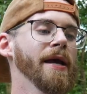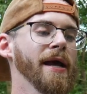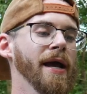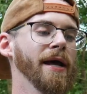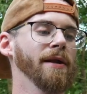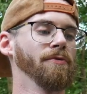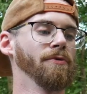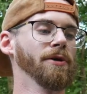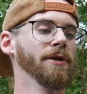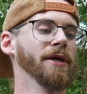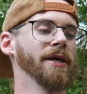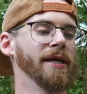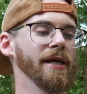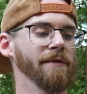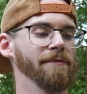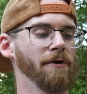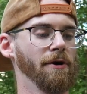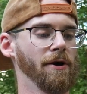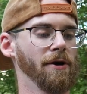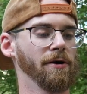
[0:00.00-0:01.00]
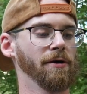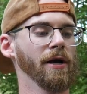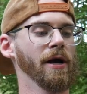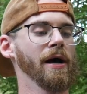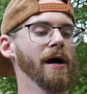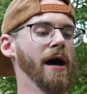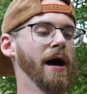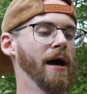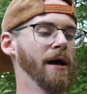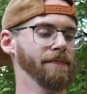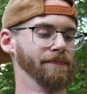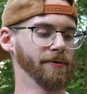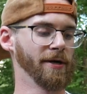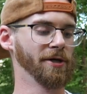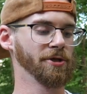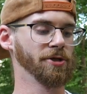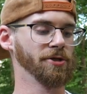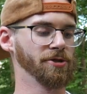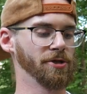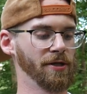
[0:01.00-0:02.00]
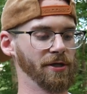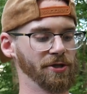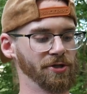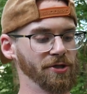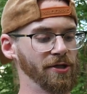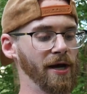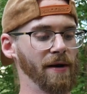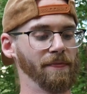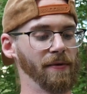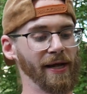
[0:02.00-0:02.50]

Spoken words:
and really give our impressions on this stuff.